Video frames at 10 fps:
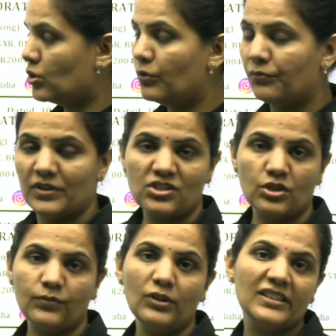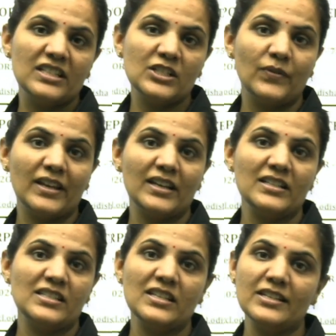first of all, this
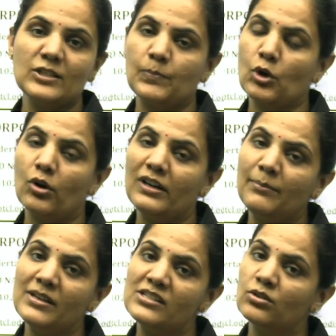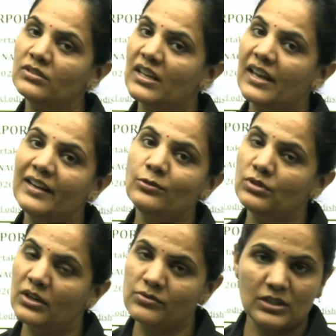vacancy is purely based on the GATE
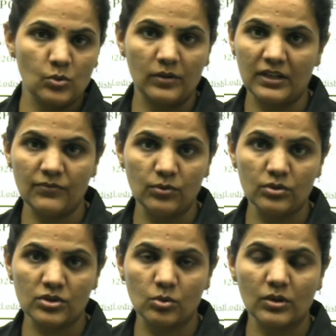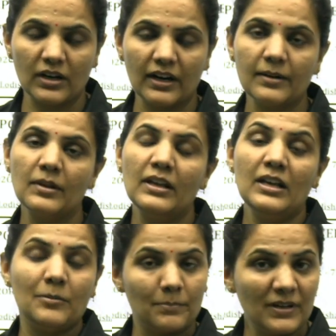2024 scorecard.
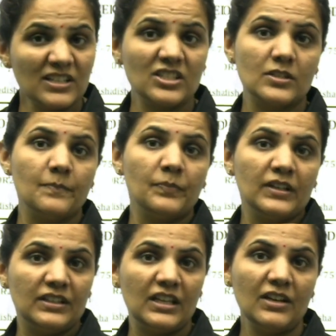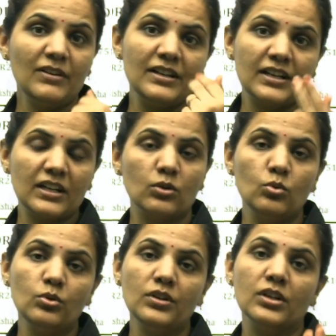Plus, they will
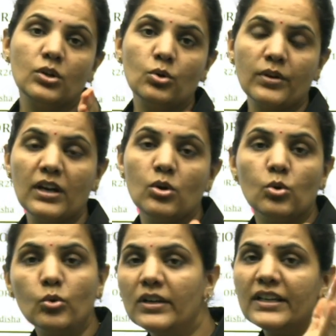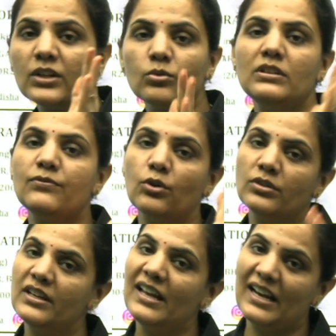recruit, okay, only and only for the
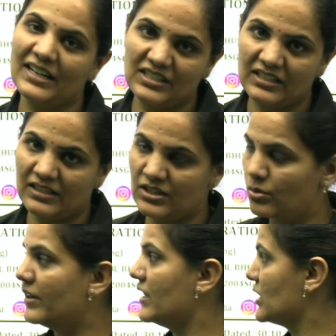electrical students. So